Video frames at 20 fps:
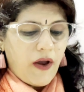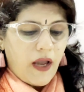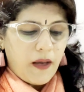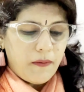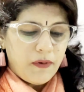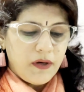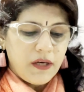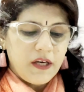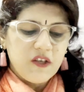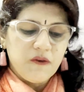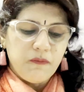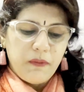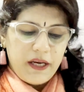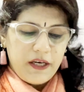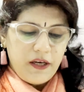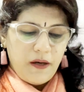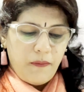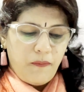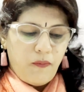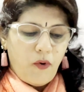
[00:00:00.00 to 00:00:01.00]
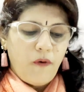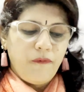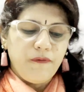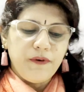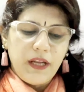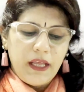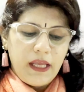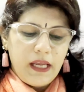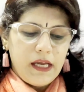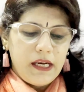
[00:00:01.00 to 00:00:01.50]
fiber is made up
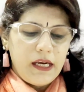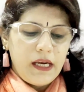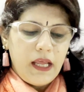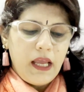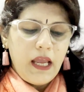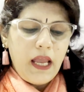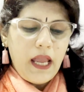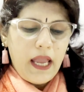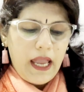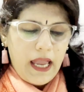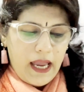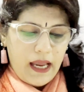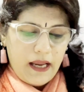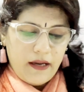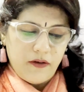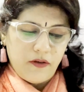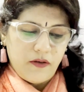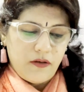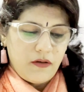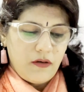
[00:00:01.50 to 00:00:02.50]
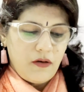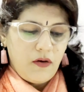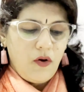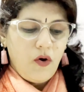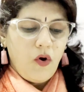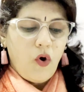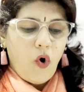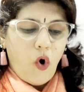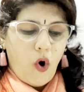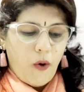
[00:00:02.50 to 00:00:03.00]
of DNA and
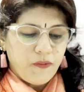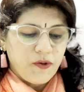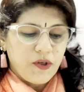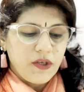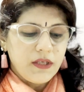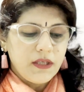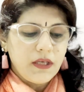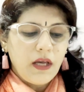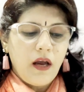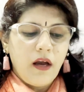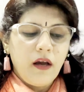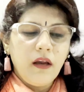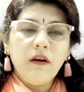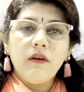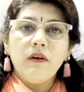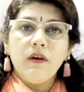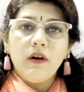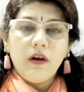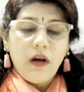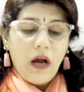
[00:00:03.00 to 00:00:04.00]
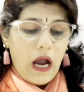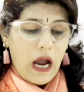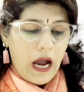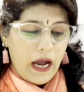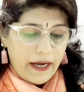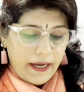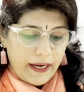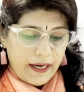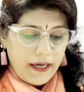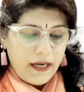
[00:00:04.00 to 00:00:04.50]
options are
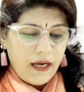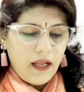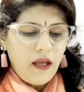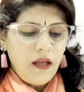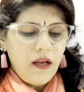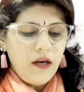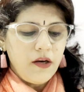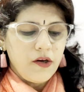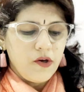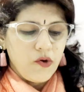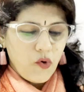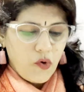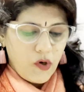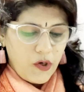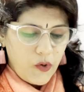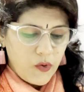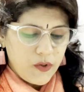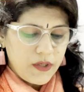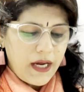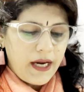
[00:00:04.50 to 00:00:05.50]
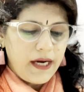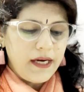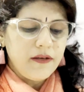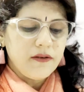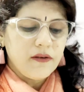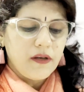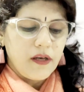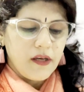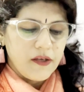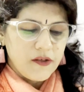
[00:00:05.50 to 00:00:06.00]
RNA, nucleotides,
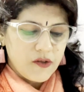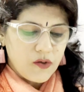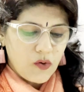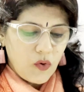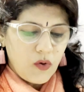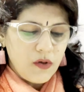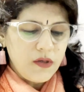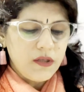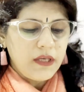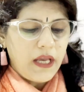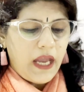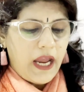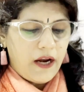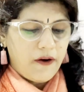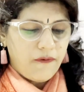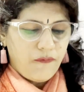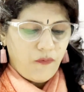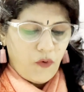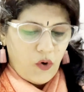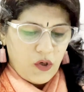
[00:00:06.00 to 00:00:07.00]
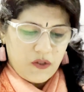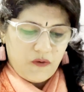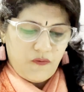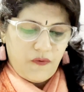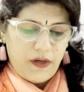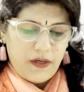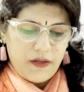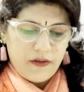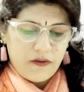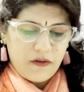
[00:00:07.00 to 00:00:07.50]
histones and
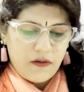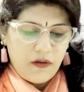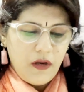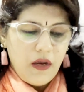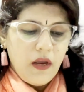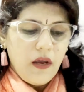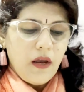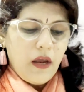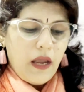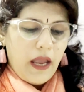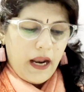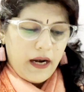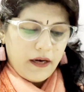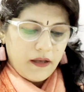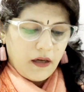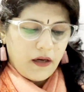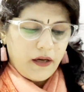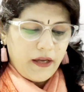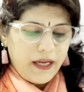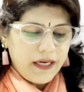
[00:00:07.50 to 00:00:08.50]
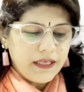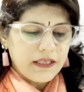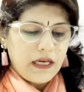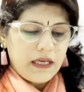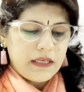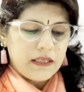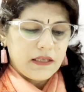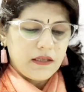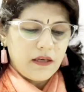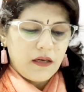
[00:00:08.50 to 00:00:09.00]
phosphates. And the correct
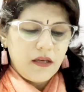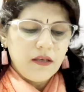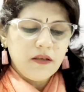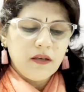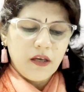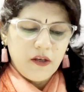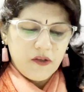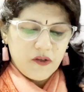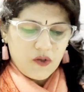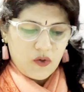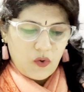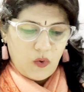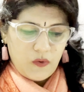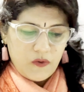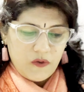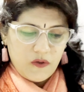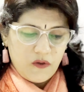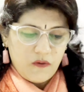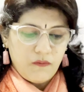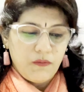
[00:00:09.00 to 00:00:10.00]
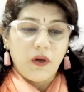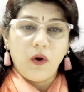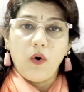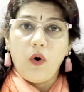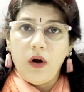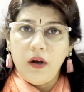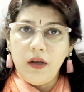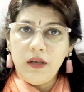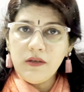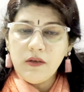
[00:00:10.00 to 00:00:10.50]
answer is histones
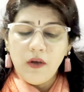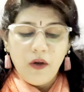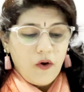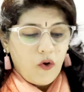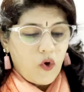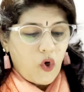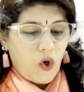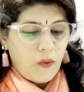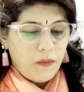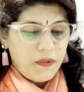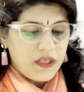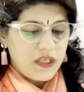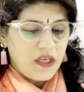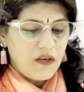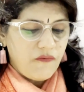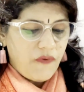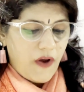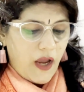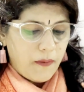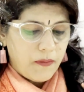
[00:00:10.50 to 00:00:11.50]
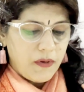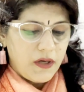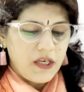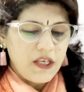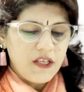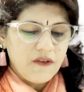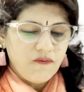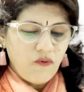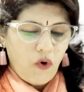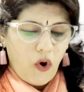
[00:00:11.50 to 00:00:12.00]
because chromatin fiber
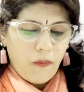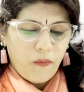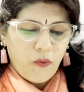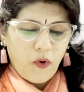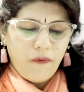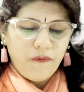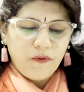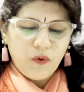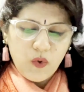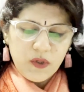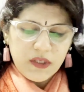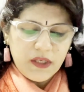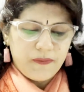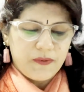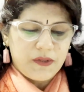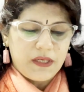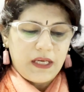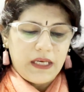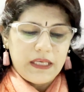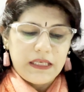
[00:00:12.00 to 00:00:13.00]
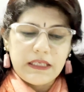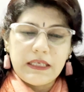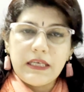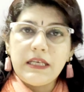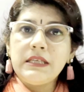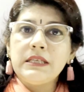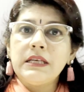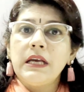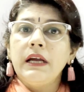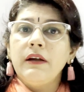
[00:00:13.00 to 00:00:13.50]
is formed of two
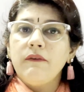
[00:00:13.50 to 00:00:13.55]
substances